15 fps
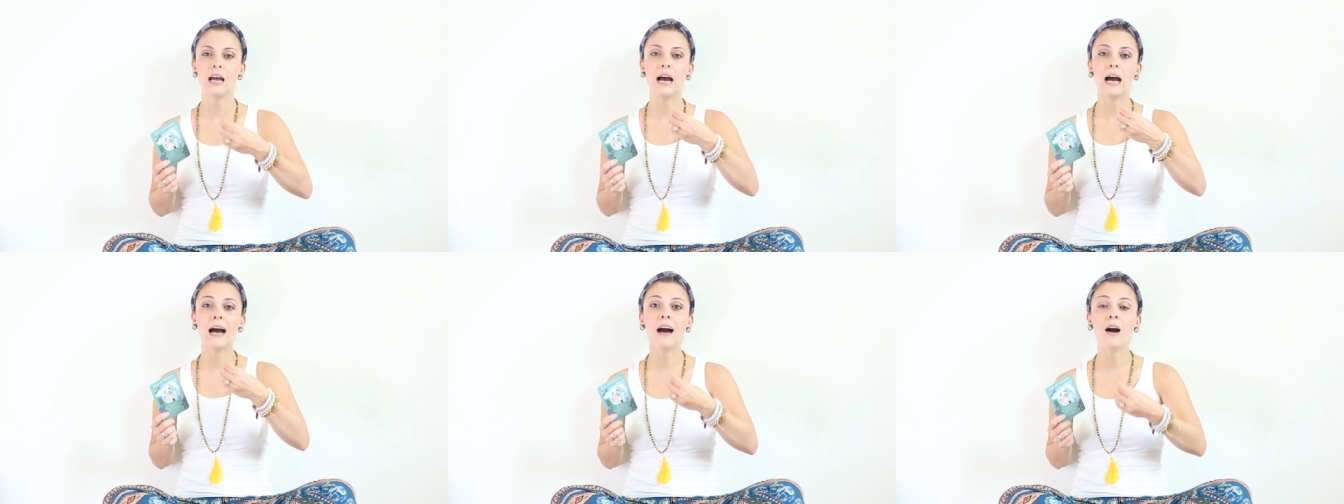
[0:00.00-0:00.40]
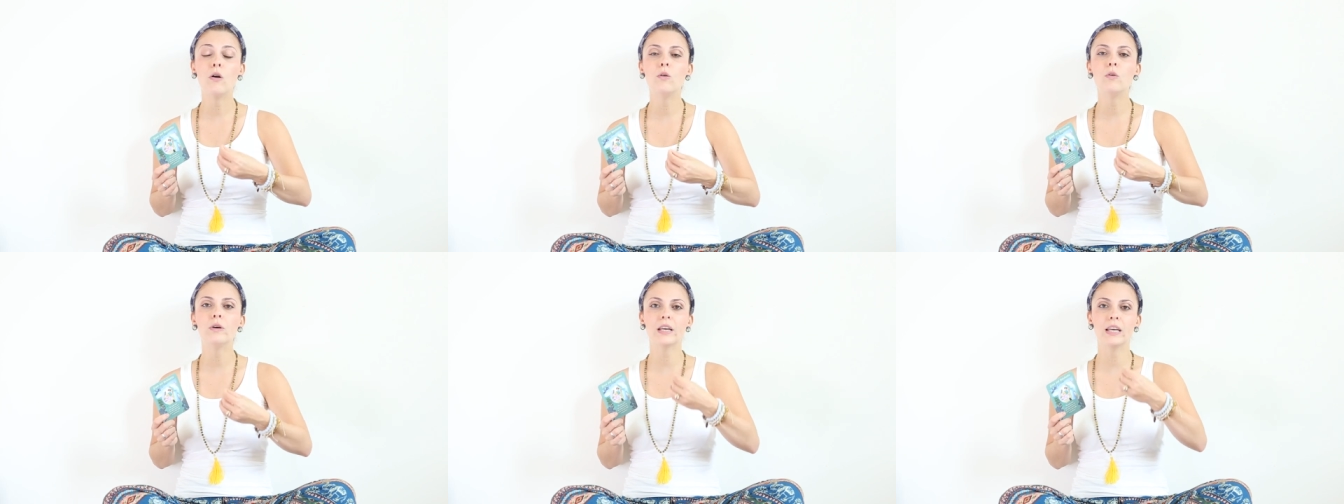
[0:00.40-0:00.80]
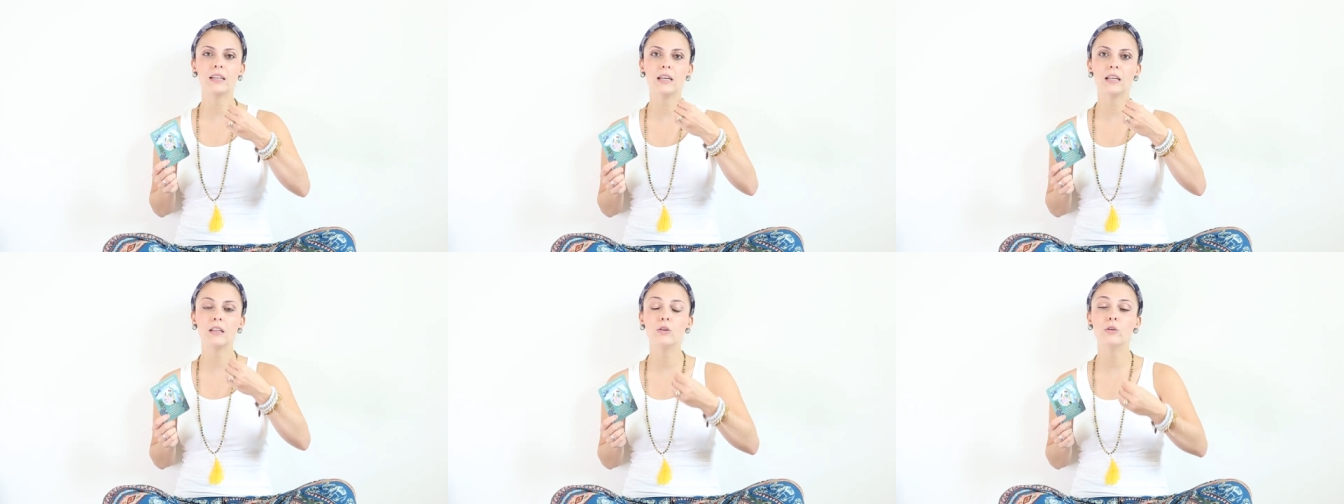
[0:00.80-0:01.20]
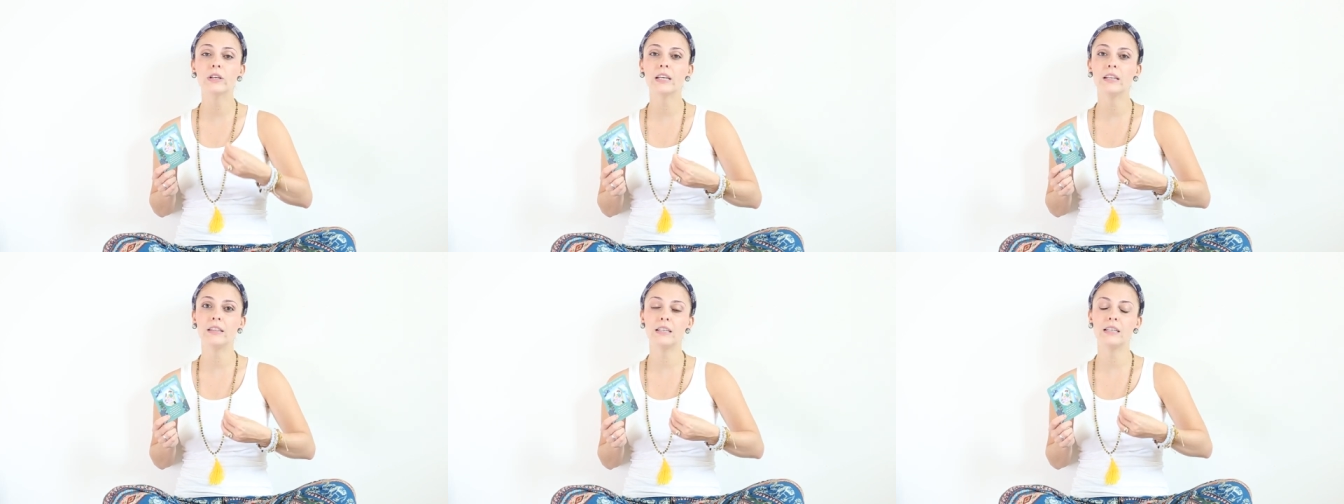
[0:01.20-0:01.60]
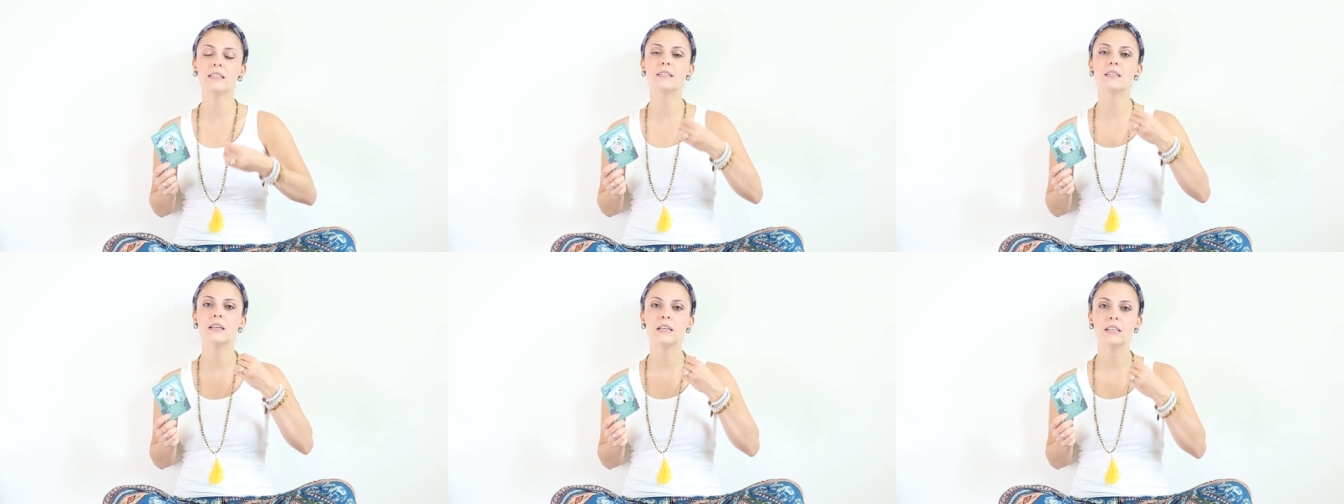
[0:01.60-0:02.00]
how can I look at
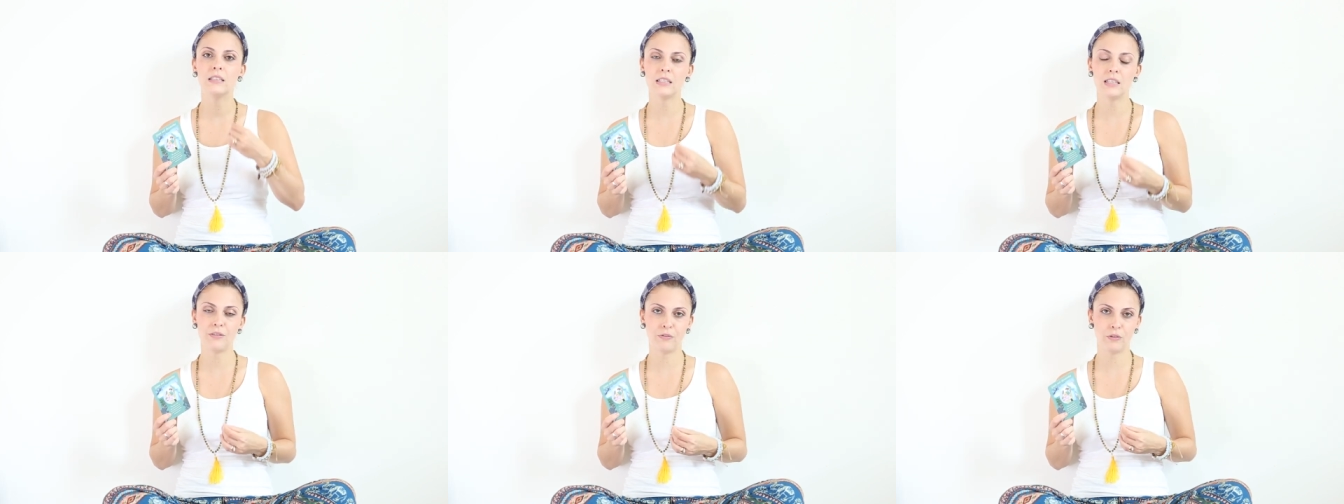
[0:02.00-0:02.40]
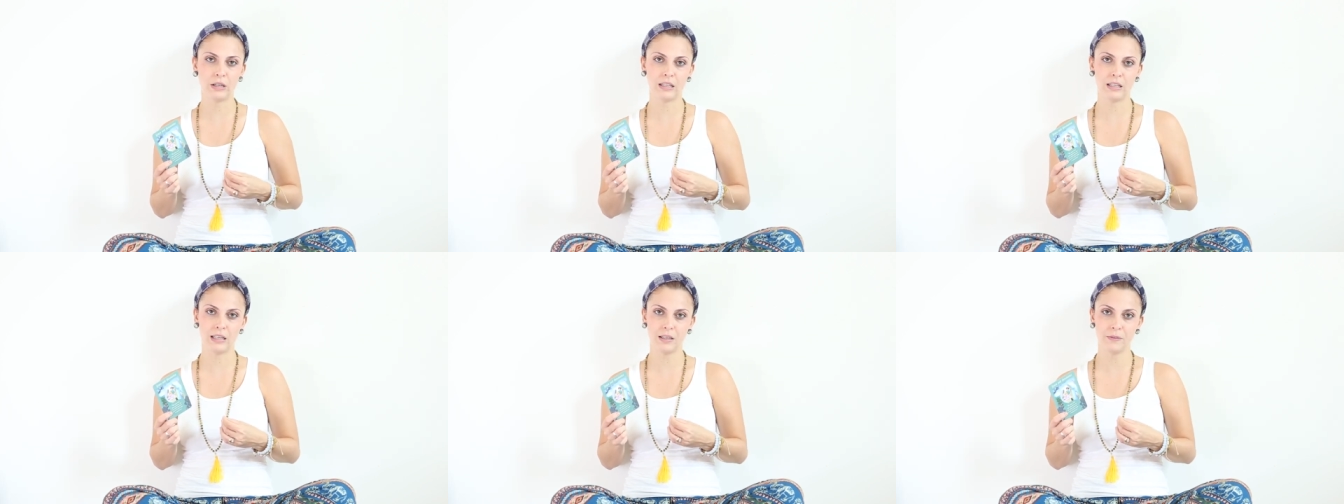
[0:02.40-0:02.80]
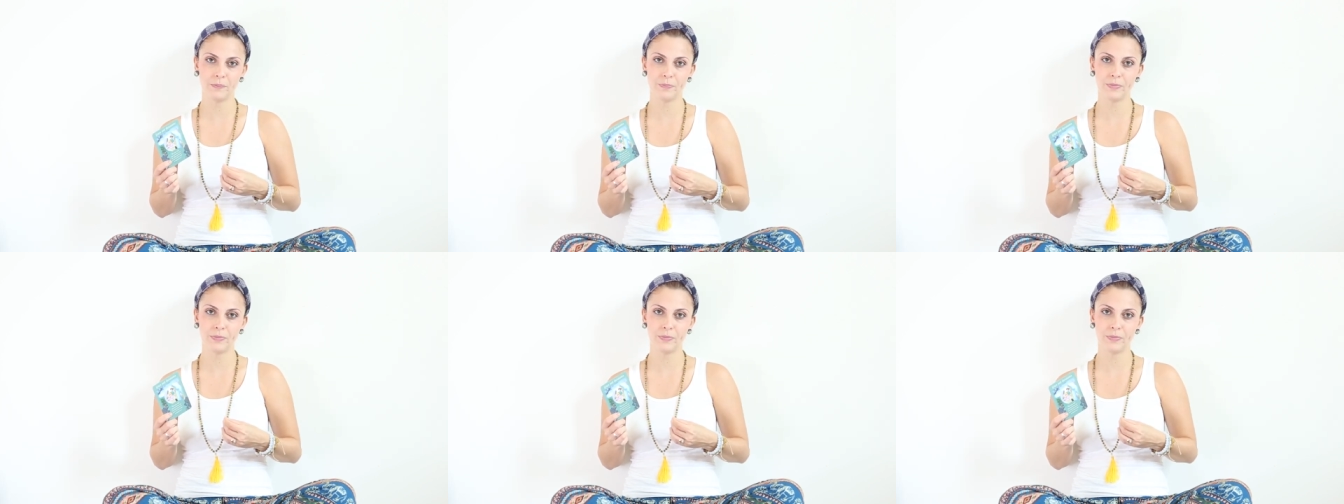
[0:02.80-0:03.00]
this differently?